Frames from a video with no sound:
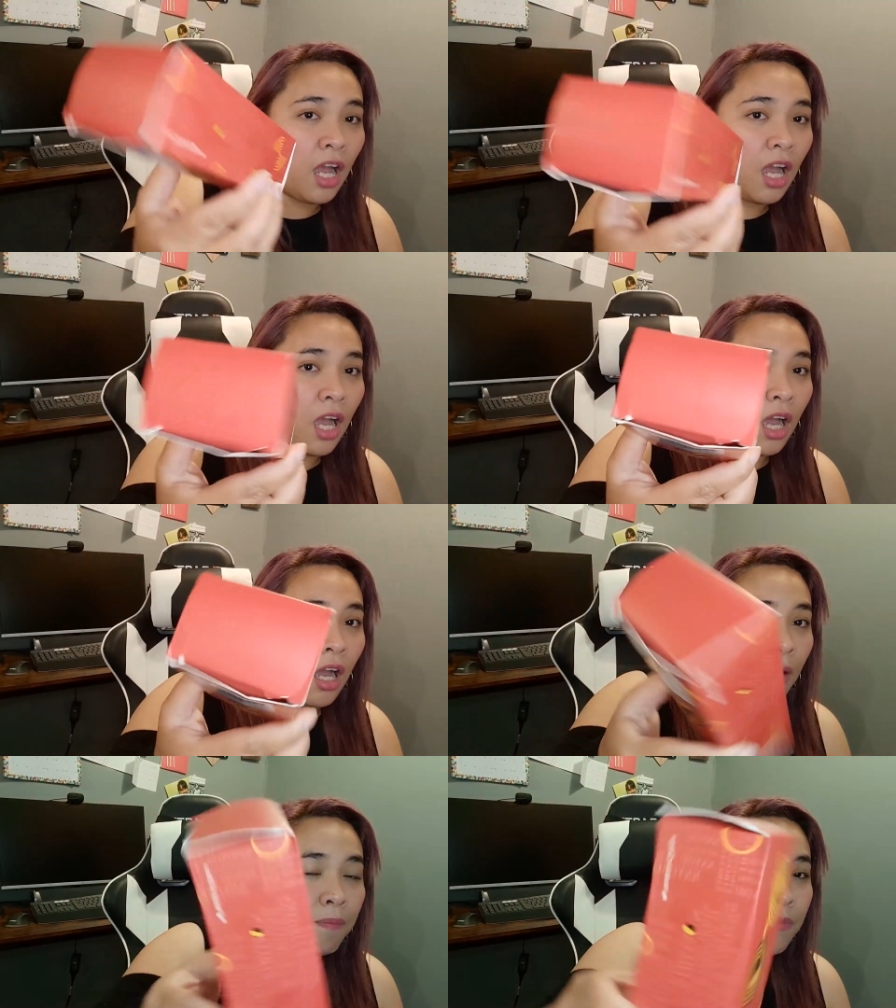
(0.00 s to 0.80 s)

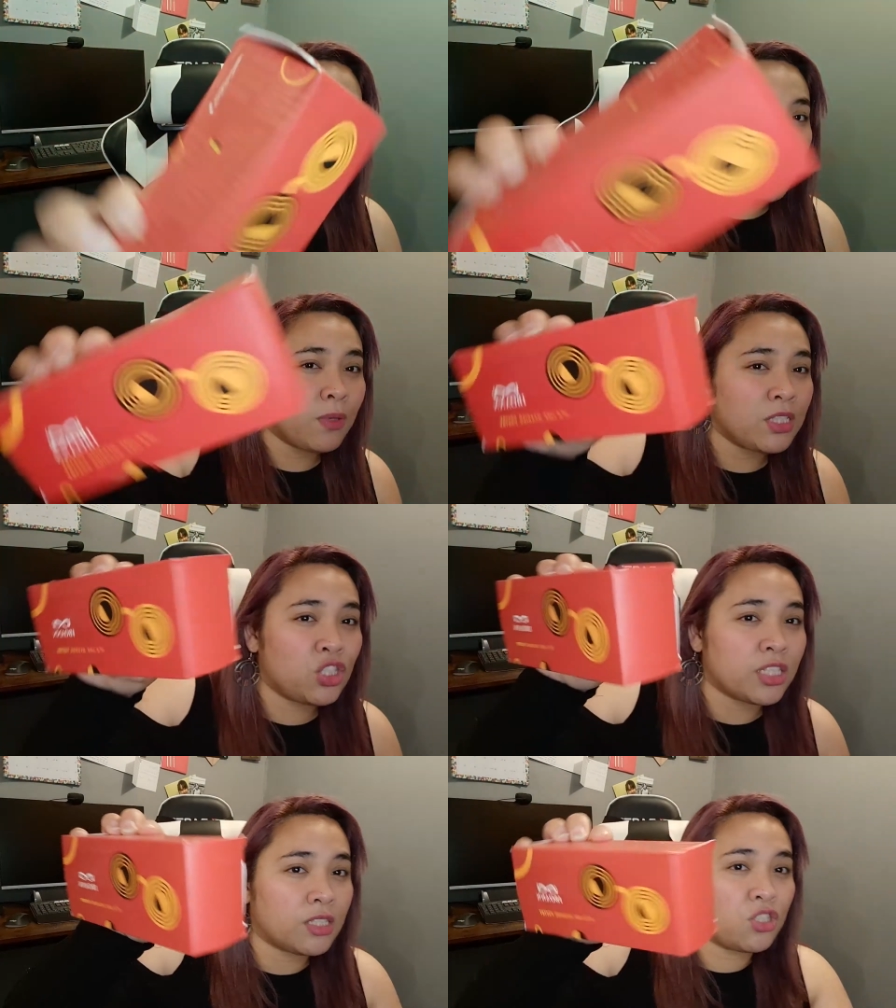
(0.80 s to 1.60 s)
Um, it was
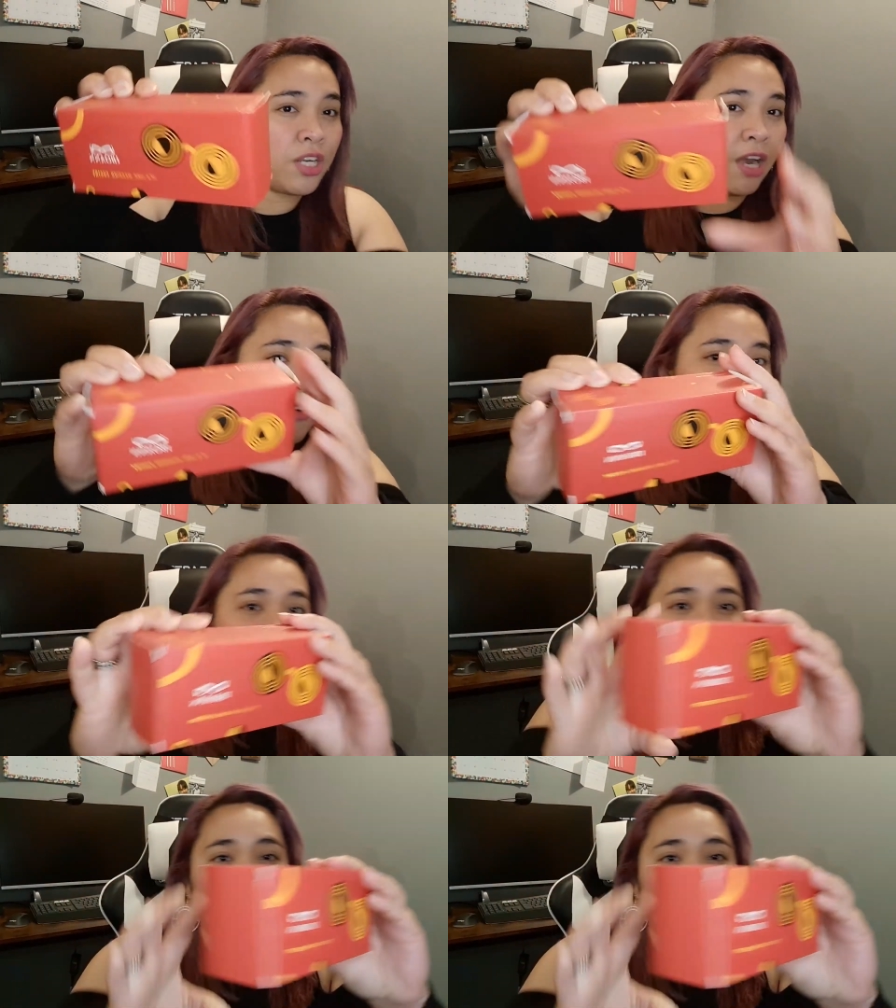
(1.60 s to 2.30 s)
just generic.